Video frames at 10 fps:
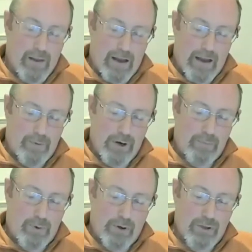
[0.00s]
And I went
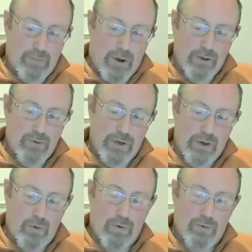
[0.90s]
up onto the mountain when
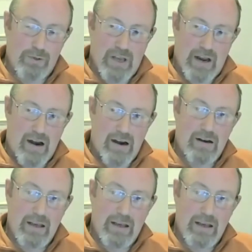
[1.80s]
no one was there.